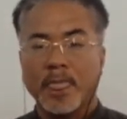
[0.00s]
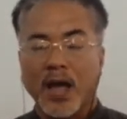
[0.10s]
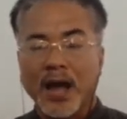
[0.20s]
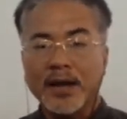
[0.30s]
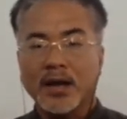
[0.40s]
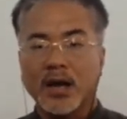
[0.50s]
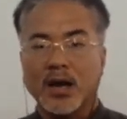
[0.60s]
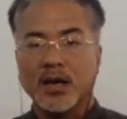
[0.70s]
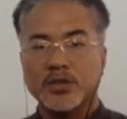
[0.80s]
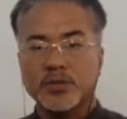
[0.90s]
and
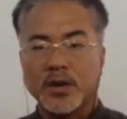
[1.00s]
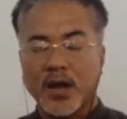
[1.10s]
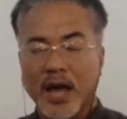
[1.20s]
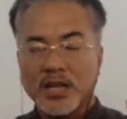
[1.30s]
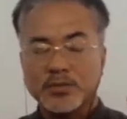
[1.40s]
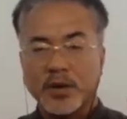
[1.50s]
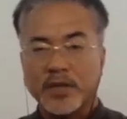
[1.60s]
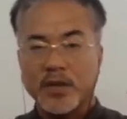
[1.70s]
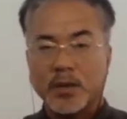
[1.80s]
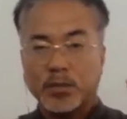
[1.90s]
as per
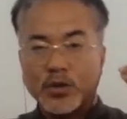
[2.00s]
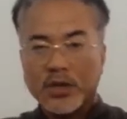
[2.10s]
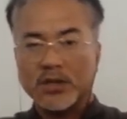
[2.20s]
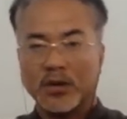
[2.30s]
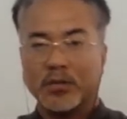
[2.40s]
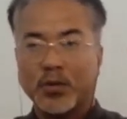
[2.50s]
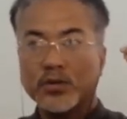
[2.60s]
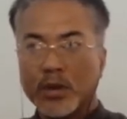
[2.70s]
their projection, future